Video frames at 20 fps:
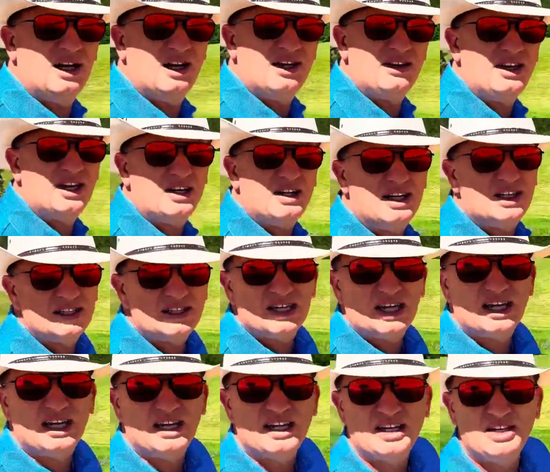there is
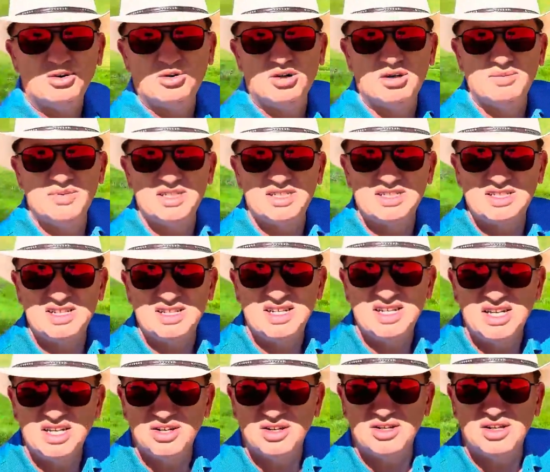a enormous
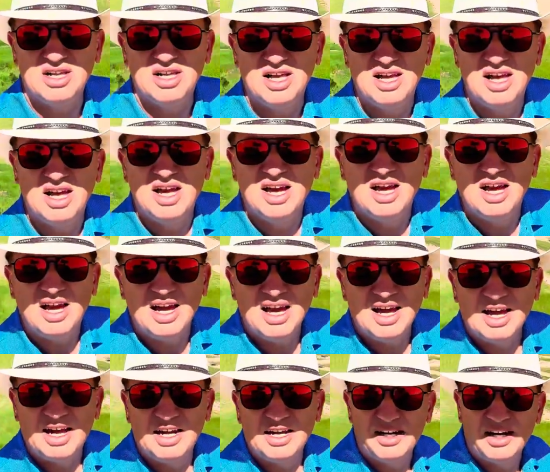hill
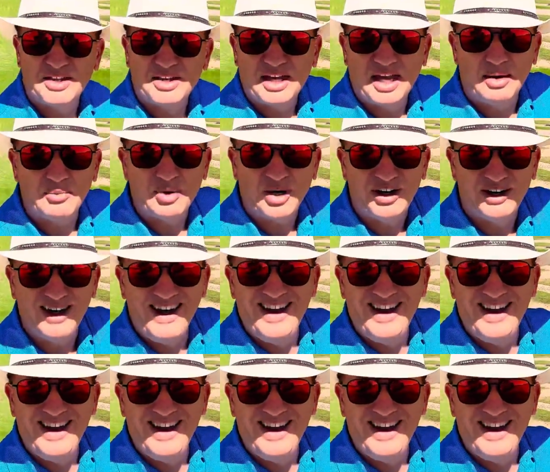and another campground.